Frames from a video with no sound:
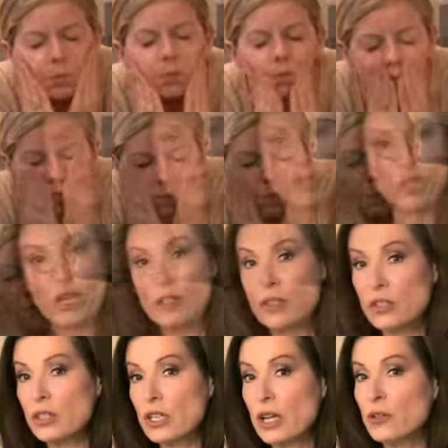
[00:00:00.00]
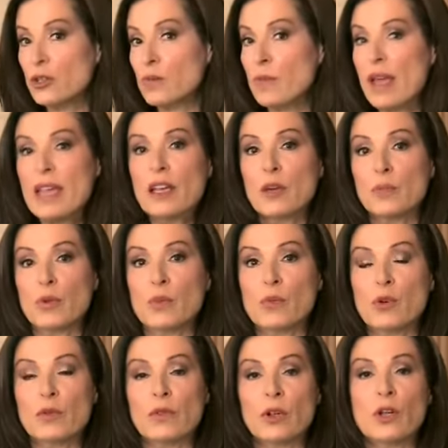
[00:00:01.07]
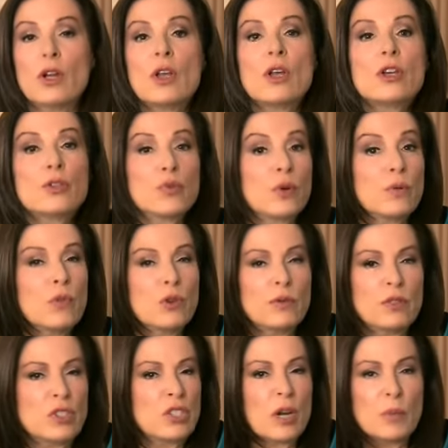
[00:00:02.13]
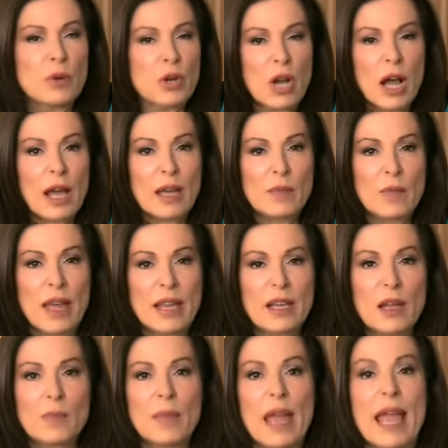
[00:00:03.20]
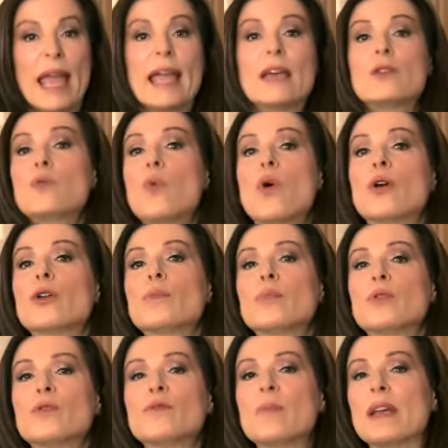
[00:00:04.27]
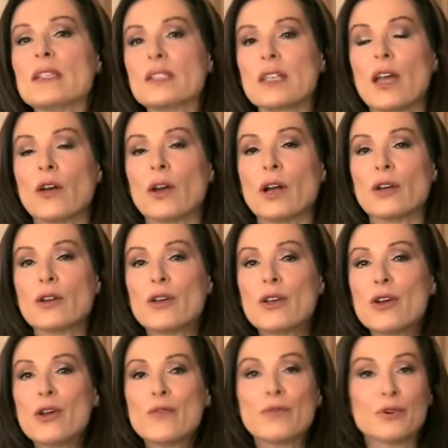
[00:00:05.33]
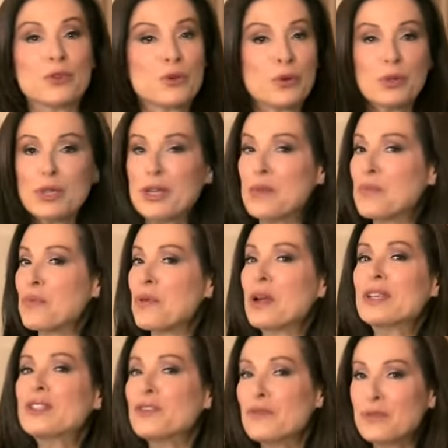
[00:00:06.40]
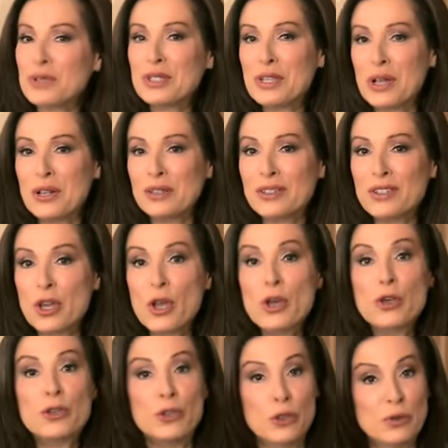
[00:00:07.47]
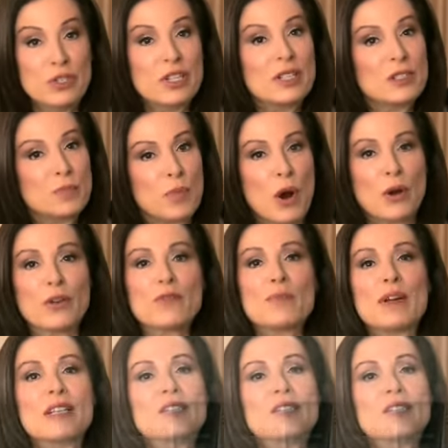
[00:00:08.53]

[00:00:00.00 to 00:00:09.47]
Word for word: Choice Gentle Touch Makeup Remover to remove stubborn eye makeup and waterproof mascara. For truly impressive results, use it as part of my